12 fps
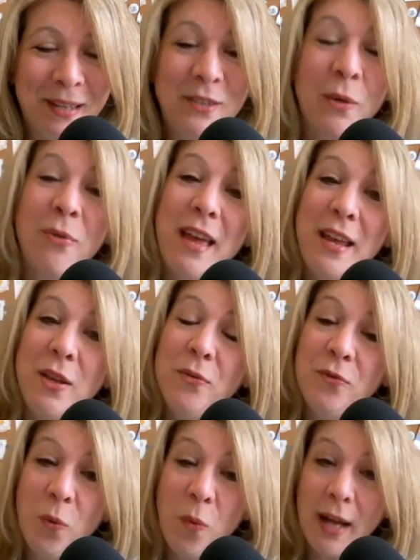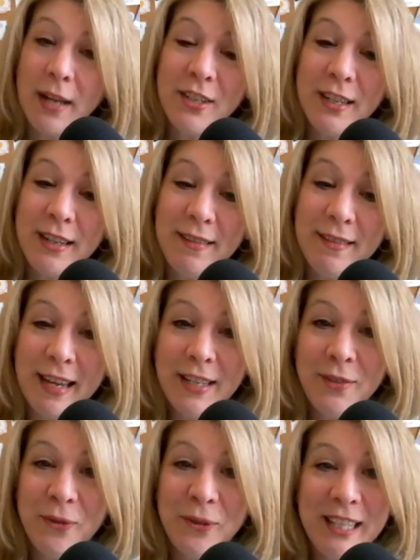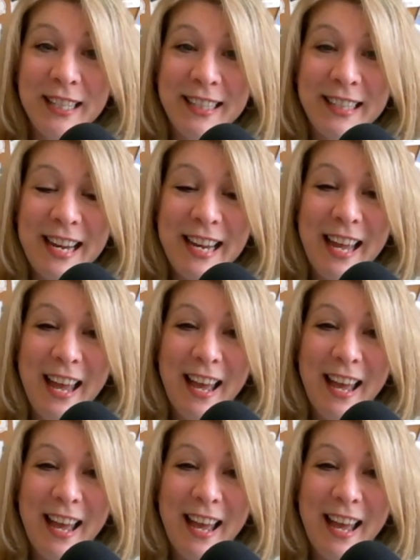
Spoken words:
So thank you for watching. Thanks for listening.